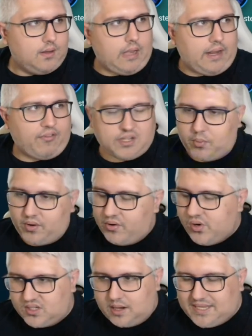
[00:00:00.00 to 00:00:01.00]
Like, for example, if
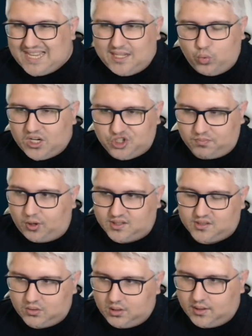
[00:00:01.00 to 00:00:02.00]
you're using a Mizani to one-shot
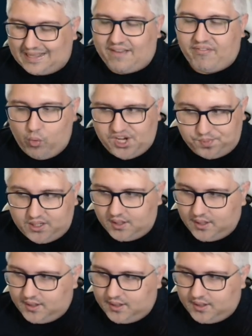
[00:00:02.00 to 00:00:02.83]
bosses that have full HP,